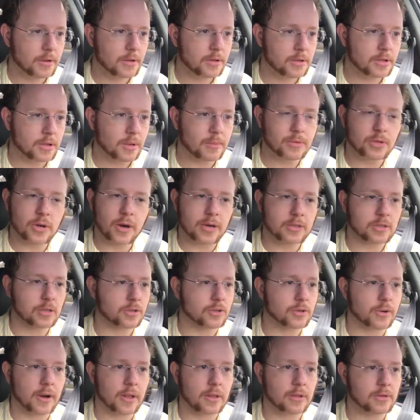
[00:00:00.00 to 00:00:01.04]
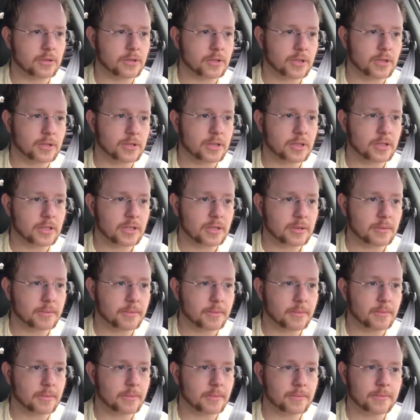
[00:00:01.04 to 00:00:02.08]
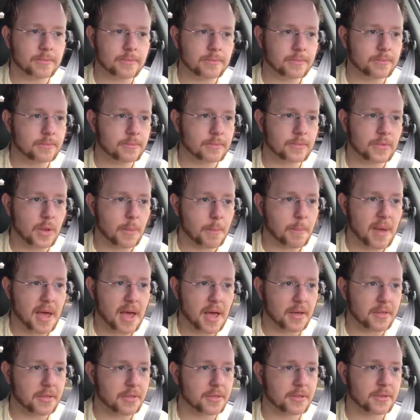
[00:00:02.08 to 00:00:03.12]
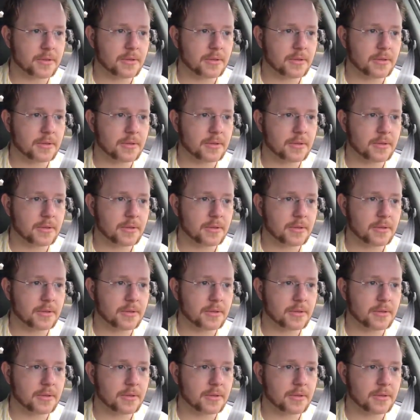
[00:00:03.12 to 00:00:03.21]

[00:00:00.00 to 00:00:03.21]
Some tractor trailers that just, the meth.